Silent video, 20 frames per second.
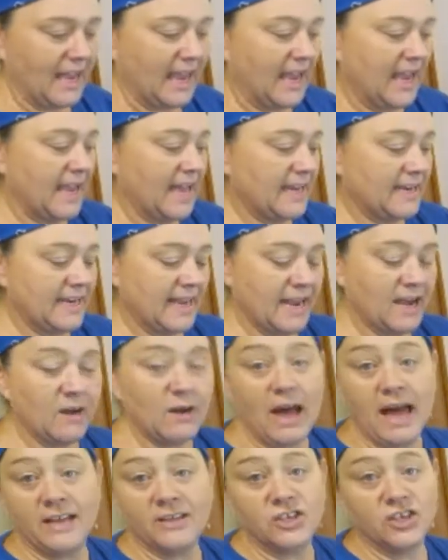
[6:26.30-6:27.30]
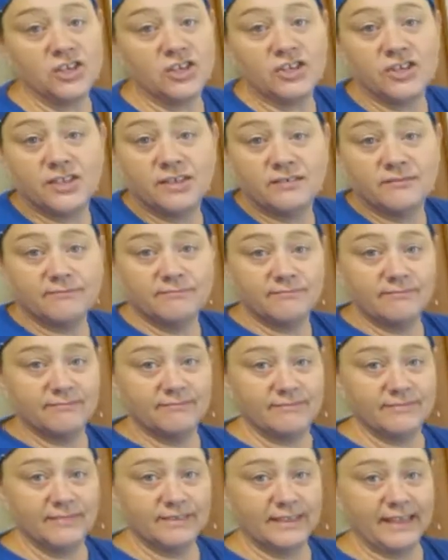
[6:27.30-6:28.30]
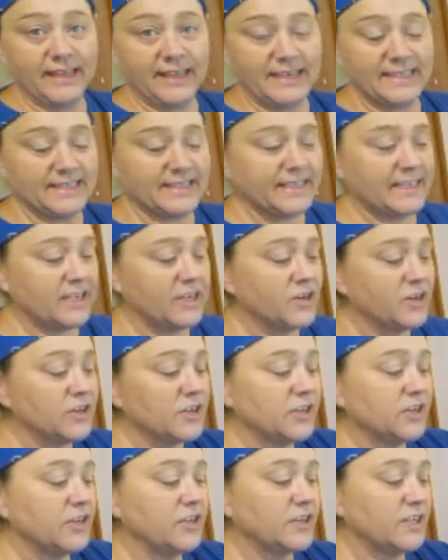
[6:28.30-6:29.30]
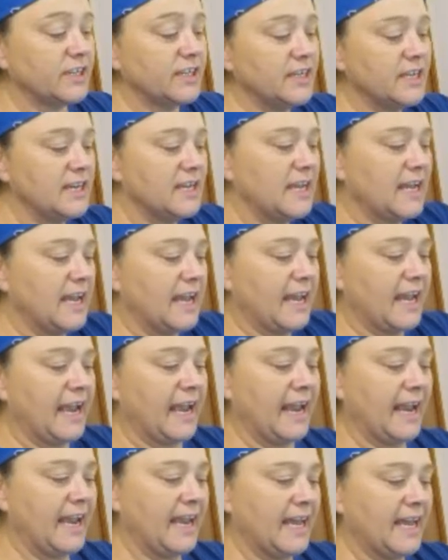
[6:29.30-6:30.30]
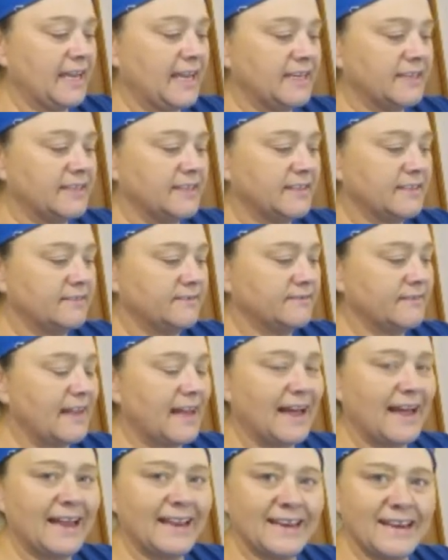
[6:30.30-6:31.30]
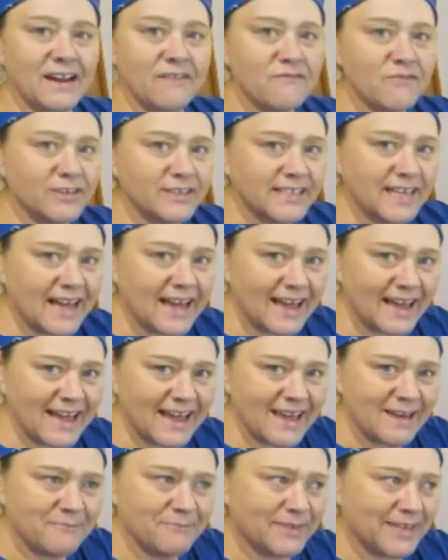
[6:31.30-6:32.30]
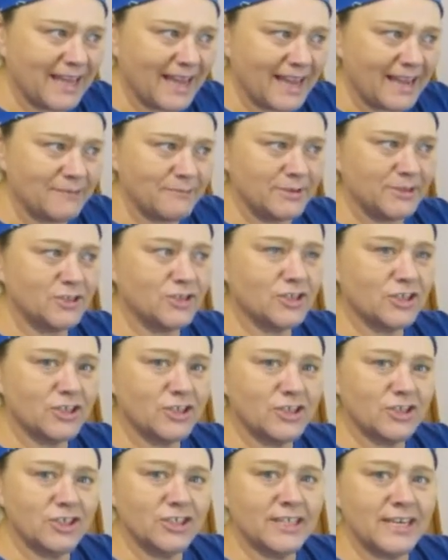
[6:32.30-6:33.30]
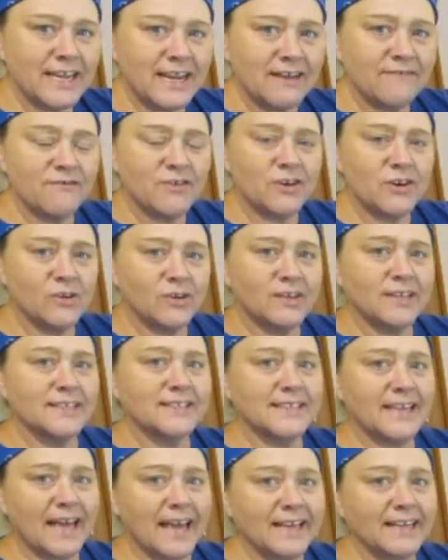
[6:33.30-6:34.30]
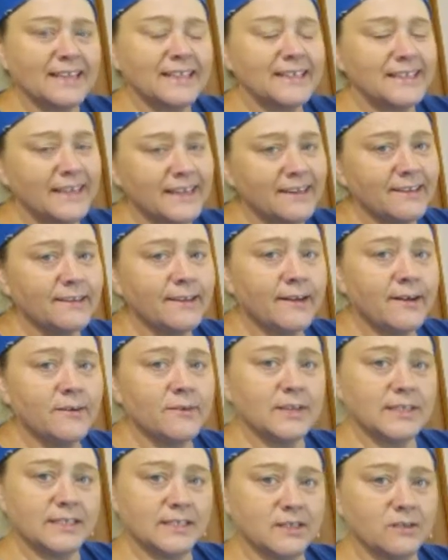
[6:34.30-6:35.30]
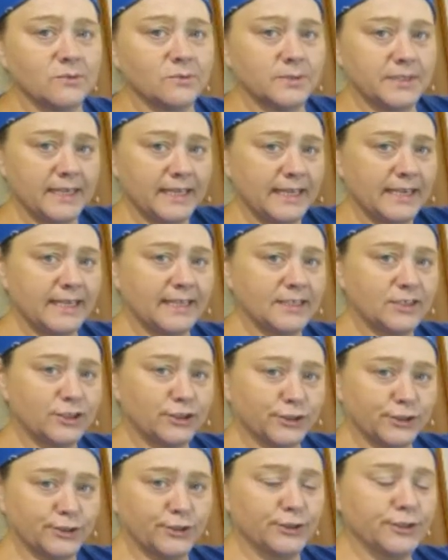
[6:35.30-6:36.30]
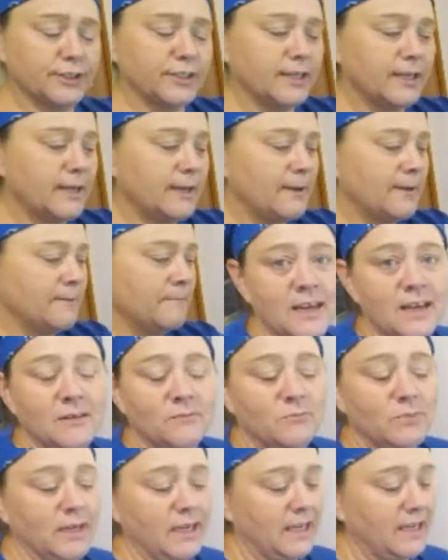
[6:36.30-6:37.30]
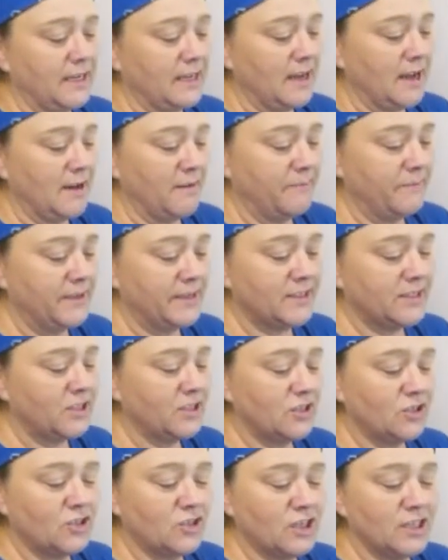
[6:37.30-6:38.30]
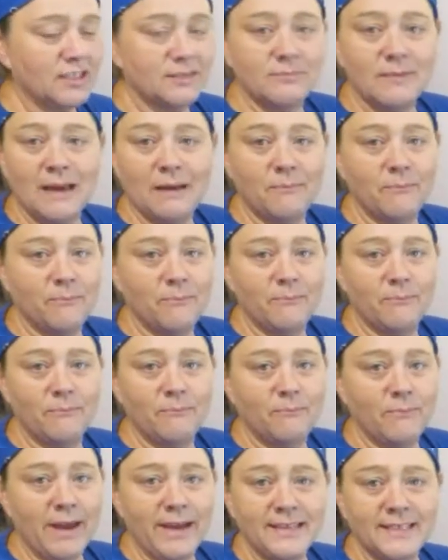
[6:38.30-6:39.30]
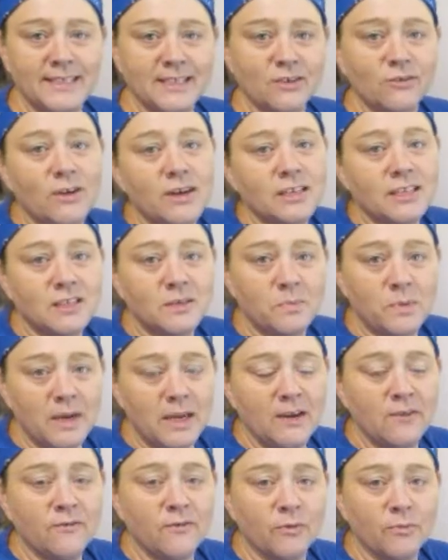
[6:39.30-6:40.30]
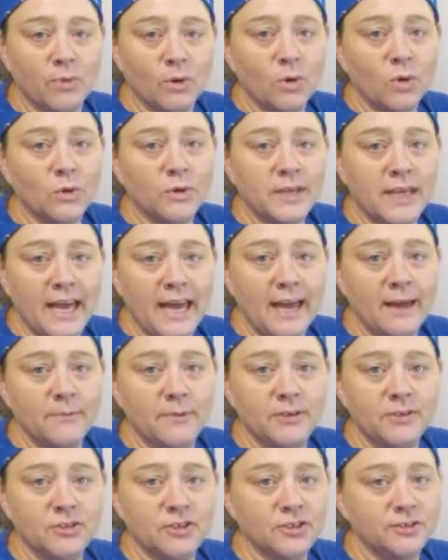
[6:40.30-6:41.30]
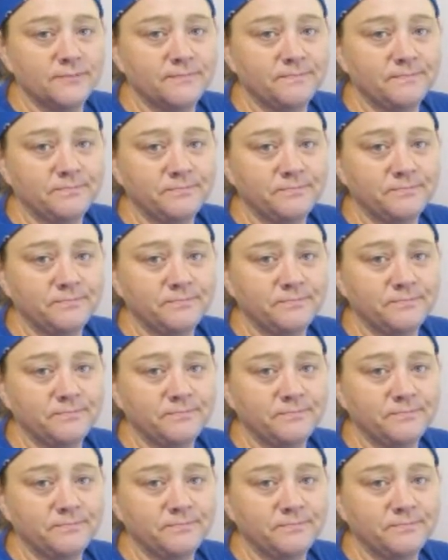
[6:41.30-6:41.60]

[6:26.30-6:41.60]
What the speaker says: And now I just let it sit here and cook. And I never time cabbage because you never know exactly how long it's going to take to cook. But this is just my basic recipe for boiled cabbage.